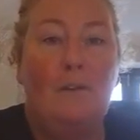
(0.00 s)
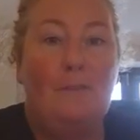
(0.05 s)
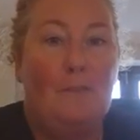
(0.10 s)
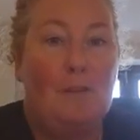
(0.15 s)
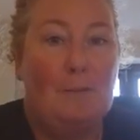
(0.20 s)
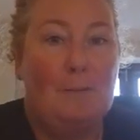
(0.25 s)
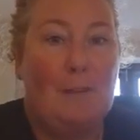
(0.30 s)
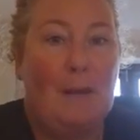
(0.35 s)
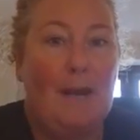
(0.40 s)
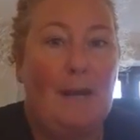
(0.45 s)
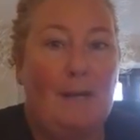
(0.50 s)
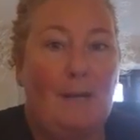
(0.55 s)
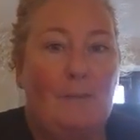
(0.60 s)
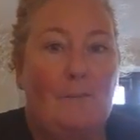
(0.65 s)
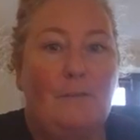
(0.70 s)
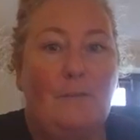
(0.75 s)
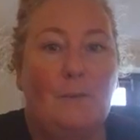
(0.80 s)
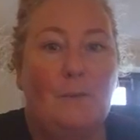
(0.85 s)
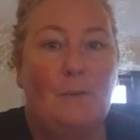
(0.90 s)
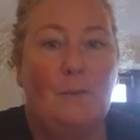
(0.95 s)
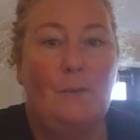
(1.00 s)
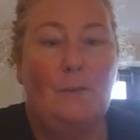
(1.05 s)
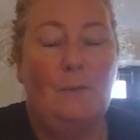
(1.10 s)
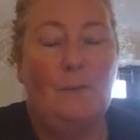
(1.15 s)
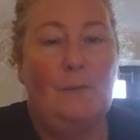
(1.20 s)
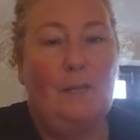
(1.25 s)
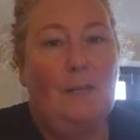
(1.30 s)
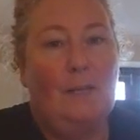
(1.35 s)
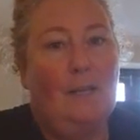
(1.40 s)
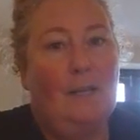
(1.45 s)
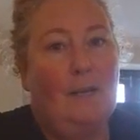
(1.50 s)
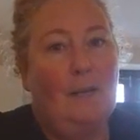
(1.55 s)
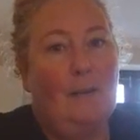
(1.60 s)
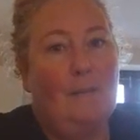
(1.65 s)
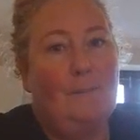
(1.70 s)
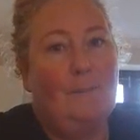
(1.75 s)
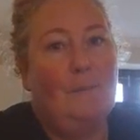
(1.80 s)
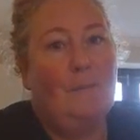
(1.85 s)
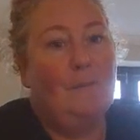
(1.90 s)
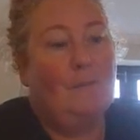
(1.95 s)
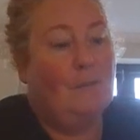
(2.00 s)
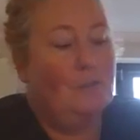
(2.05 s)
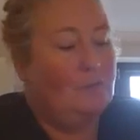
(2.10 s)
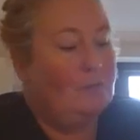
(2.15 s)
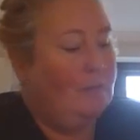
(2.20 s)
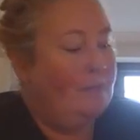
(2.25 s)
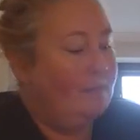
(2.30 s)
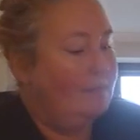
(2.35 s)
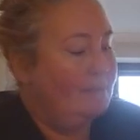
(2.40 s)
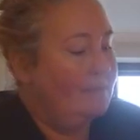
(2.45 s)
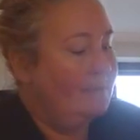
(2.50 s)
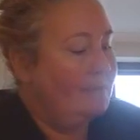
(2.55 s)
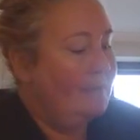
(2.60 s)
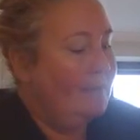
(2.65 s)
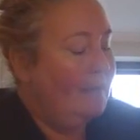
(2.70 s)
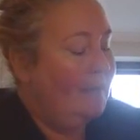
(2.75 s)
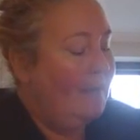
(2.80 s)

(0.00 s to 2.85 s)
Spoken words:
feedback for the traders.